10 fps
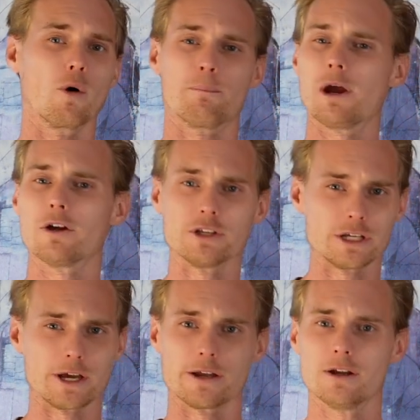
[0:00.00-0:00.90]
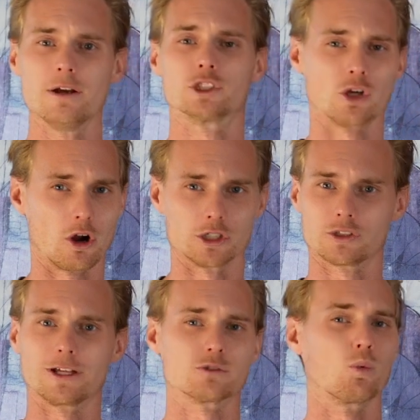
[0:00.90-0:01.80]
or barely get a
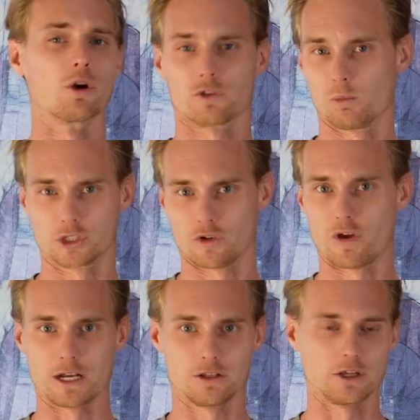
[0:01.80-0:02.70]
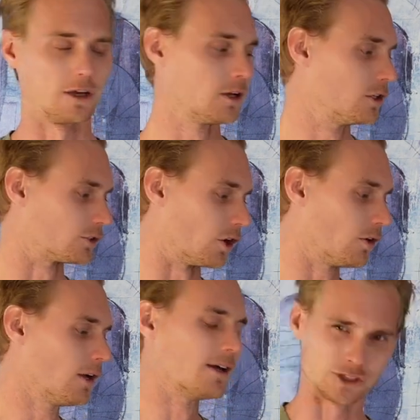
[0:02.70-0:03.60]
charge that's worth much of anything.
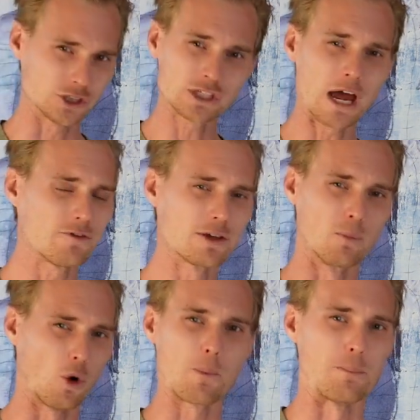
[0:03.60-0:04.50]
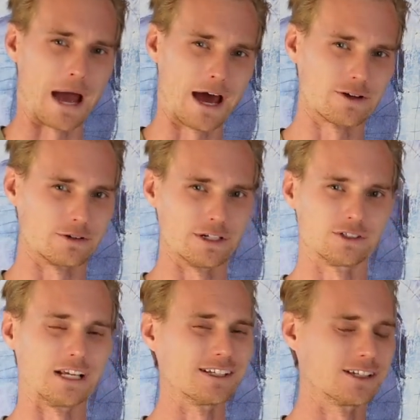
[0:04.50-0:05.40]
So just having more
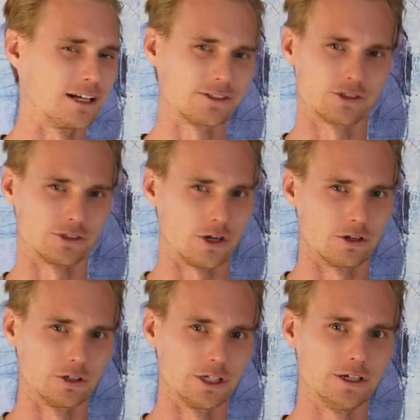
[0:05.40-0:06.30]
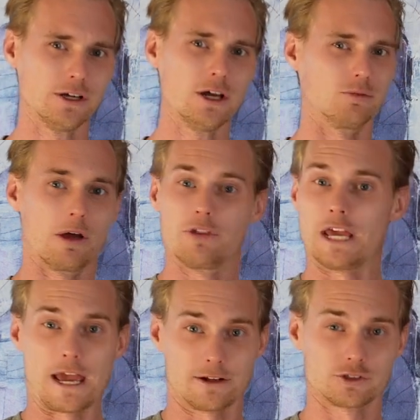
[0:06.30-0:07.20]
batteries isn't necessarily
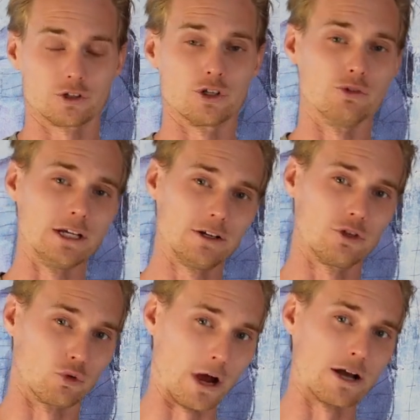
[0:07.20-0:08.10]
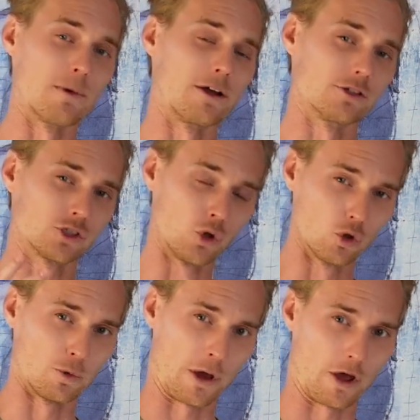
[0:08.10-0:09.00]
the answer. You need the right amount of
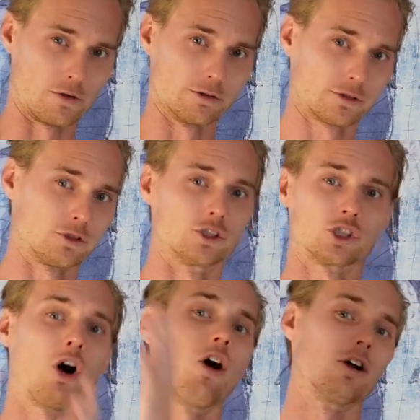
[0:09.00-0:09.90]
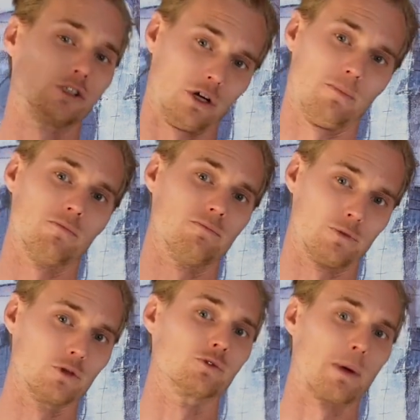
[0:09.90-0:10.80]
solar panels to charge up
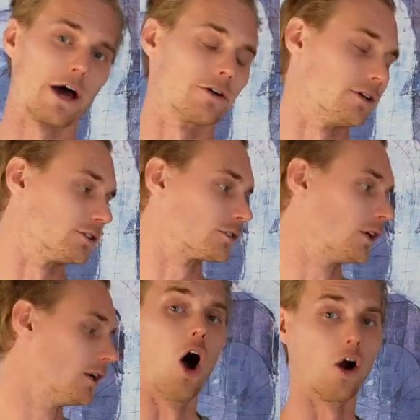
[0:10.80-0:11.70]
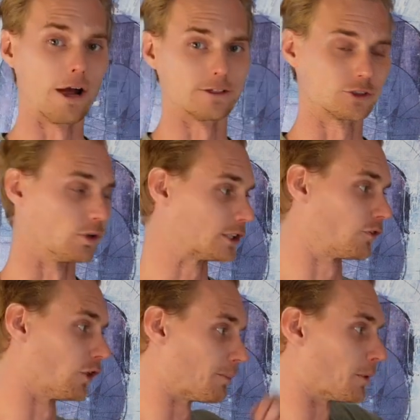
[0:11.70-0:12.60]
those batteries. All right, so
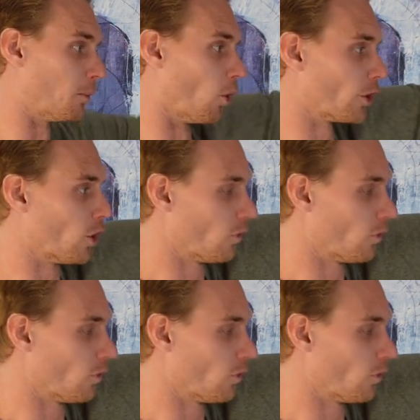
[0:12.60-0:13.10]
let's flip the board